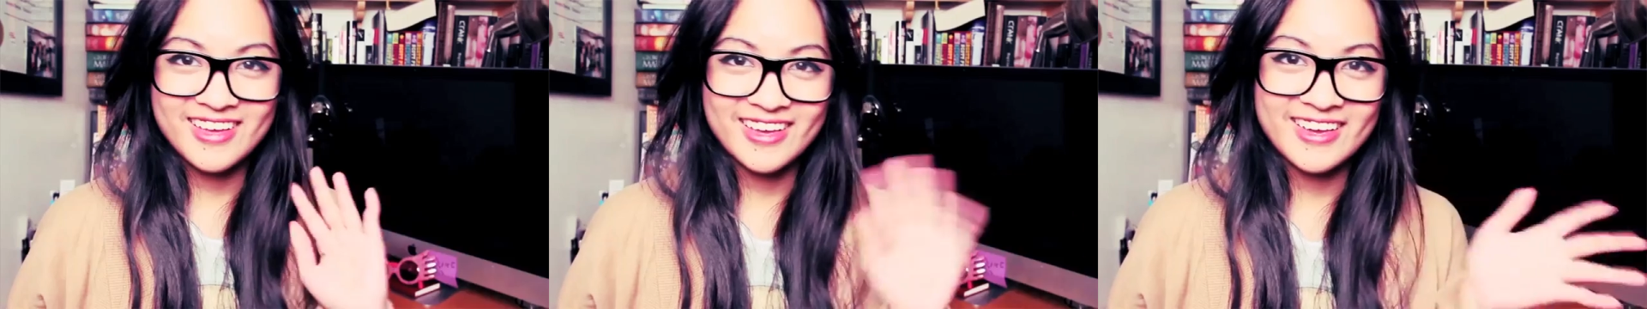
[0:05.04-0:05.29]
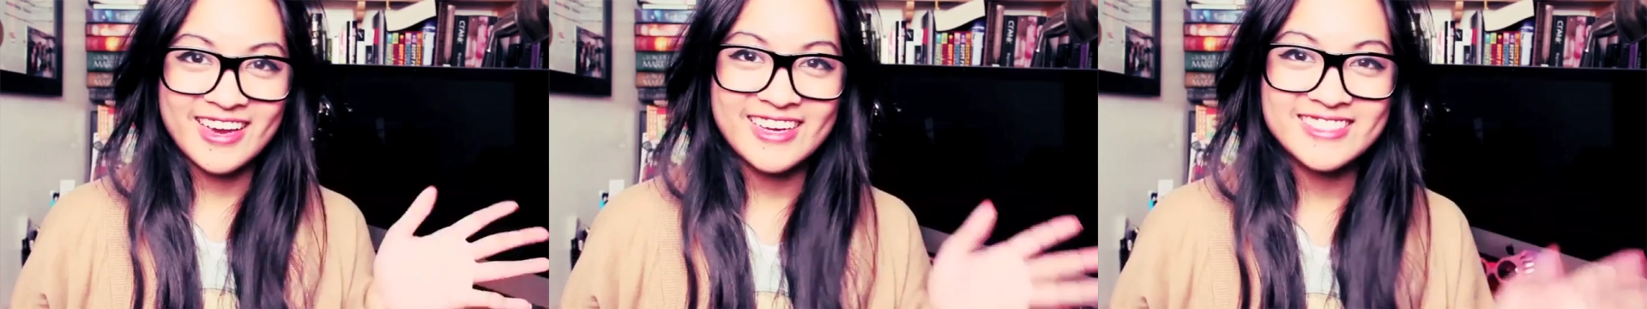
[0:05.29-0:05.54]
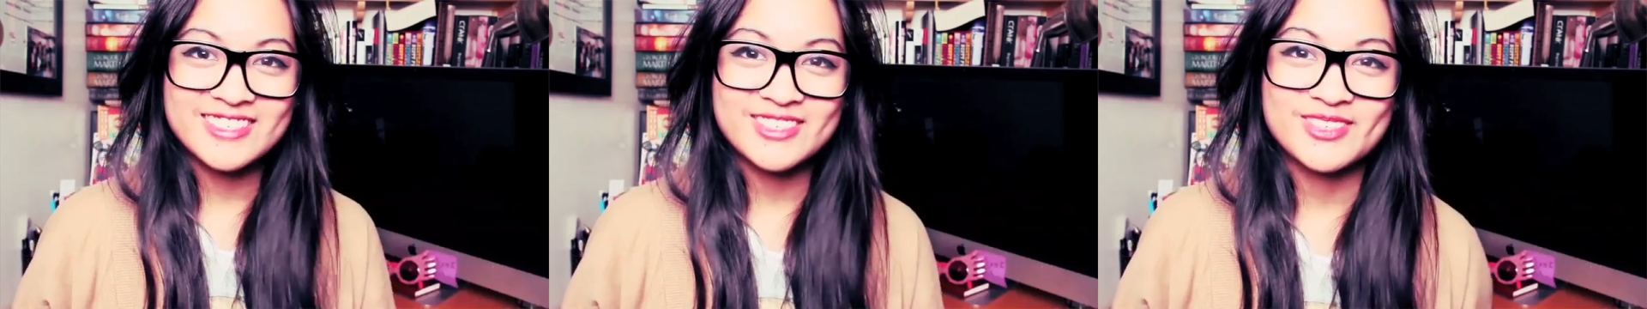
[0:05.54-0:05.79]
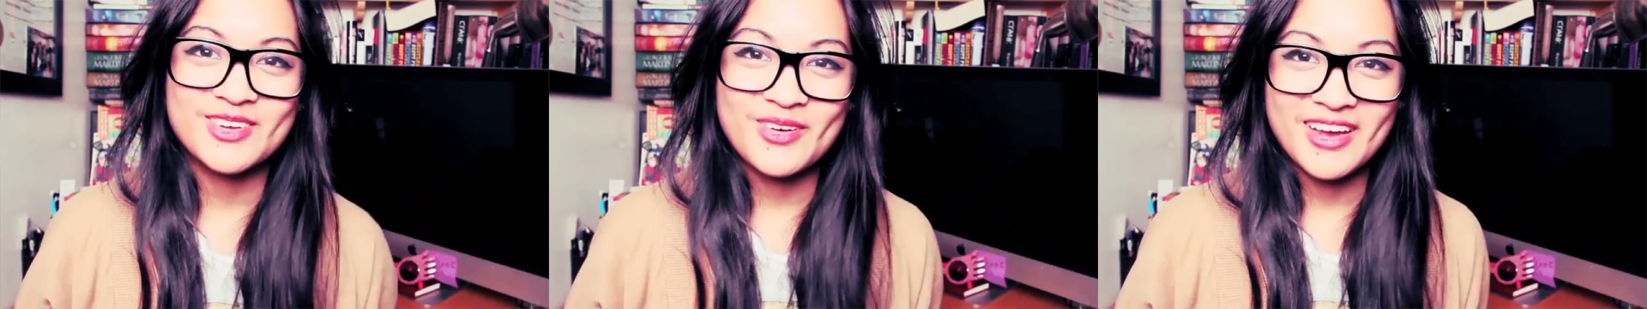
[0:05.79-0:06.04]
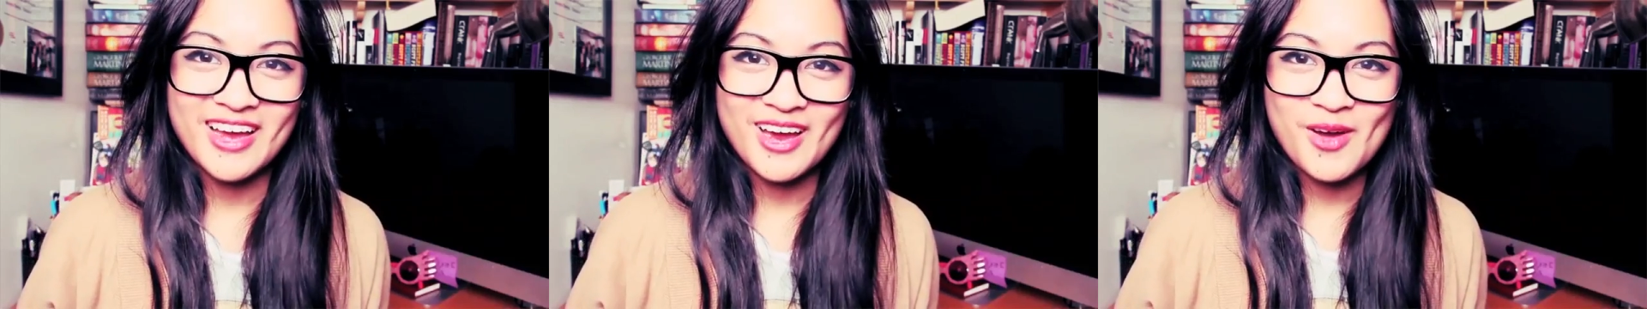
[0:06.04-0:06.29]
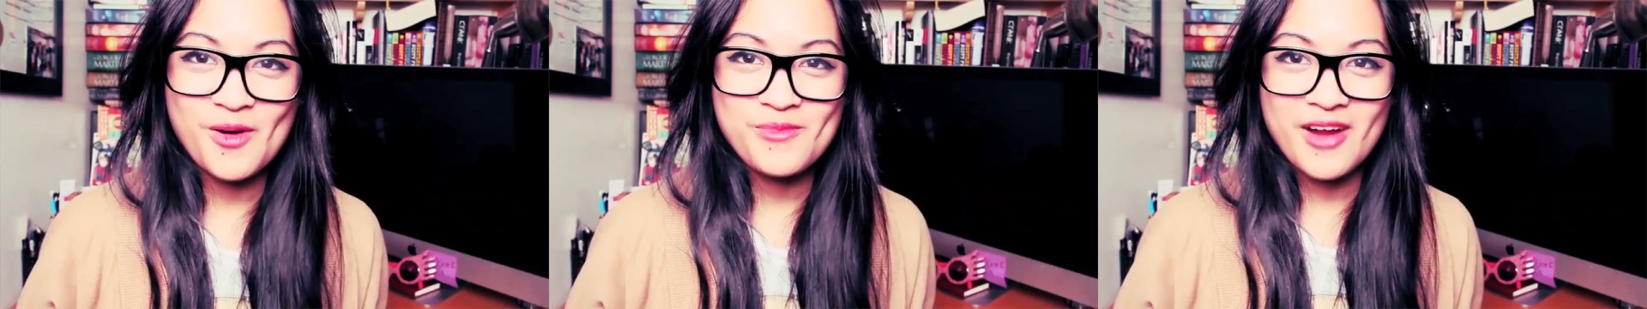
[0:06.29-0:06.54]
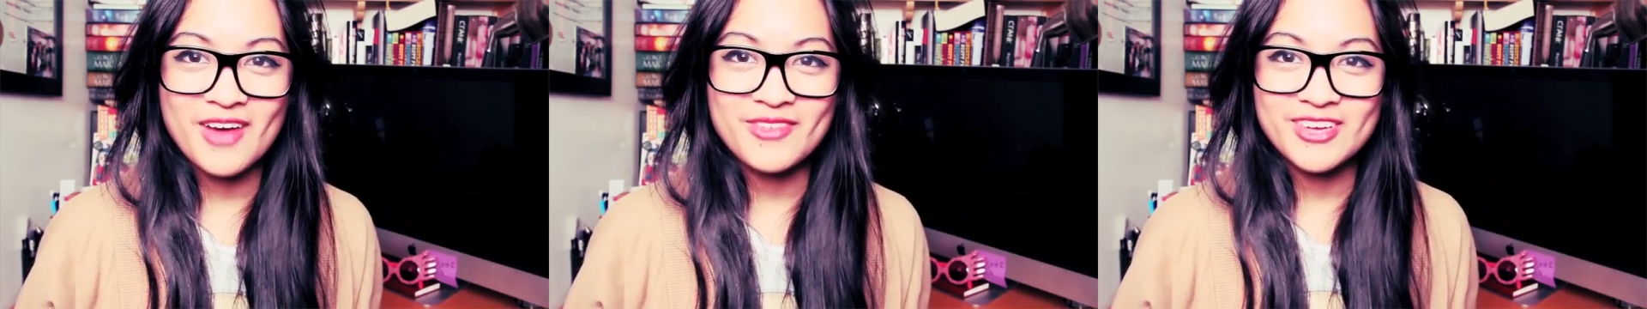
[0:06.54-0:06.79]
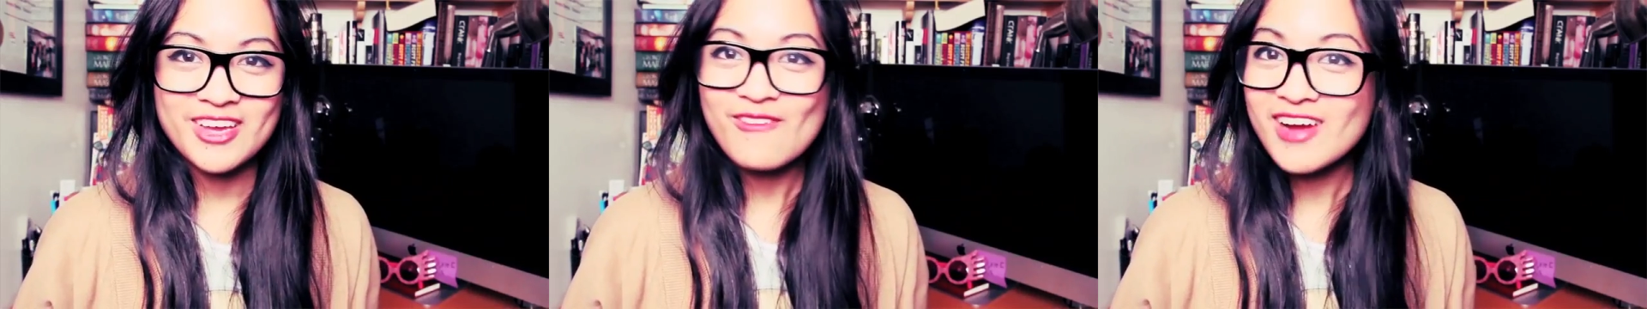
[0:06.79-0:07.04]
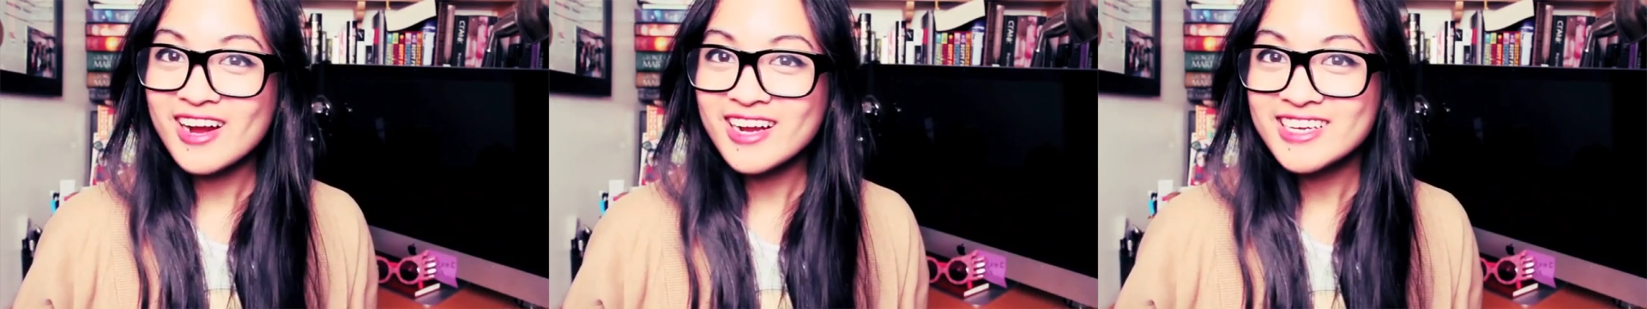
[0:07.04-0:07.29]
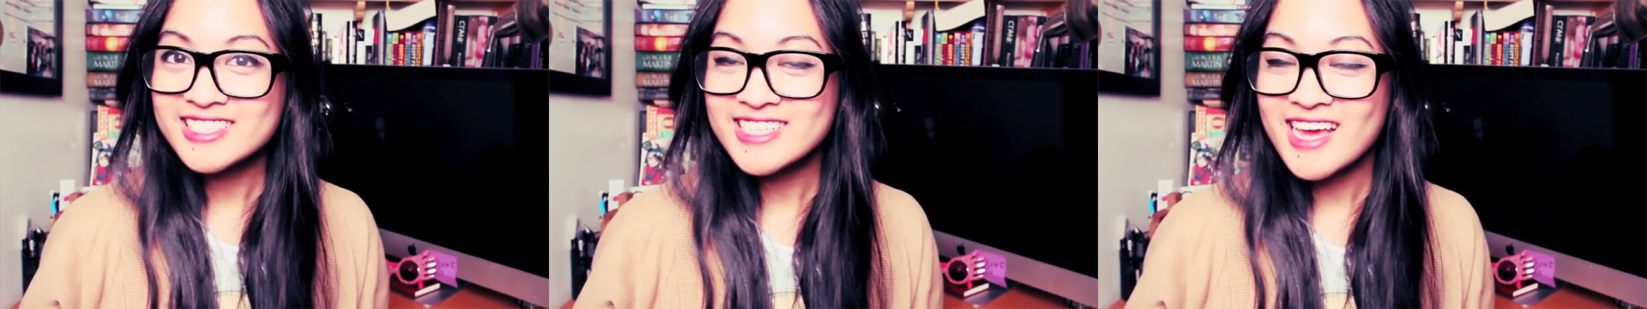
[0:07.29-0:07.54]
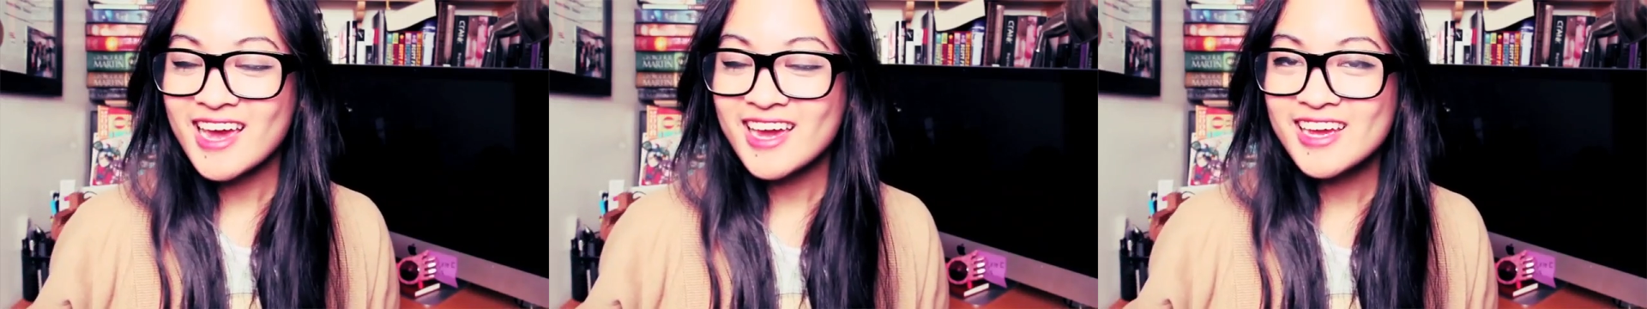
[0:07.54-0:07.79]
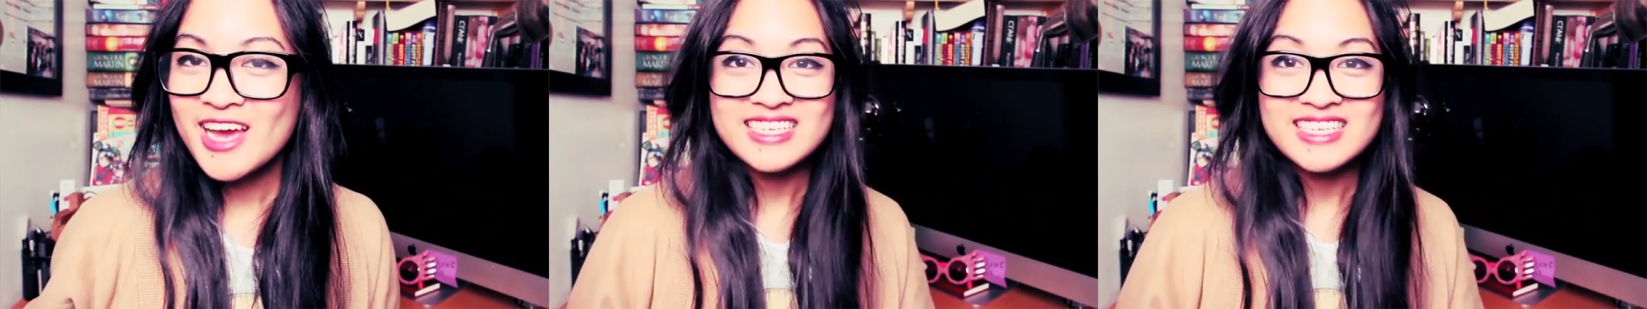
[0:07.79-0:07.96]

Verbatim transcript: Hey guys, how's it going? I hope you're having a very good day.